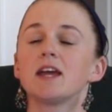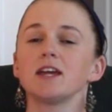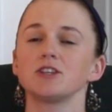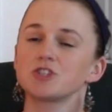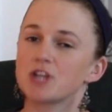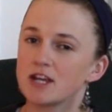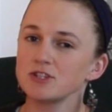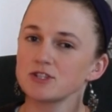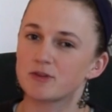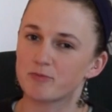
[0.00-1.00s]
it
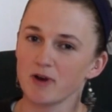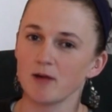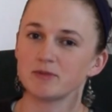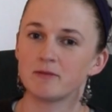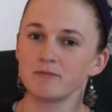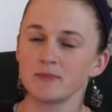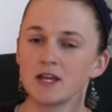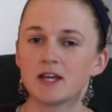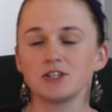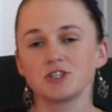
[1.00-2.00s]
changes the problem. It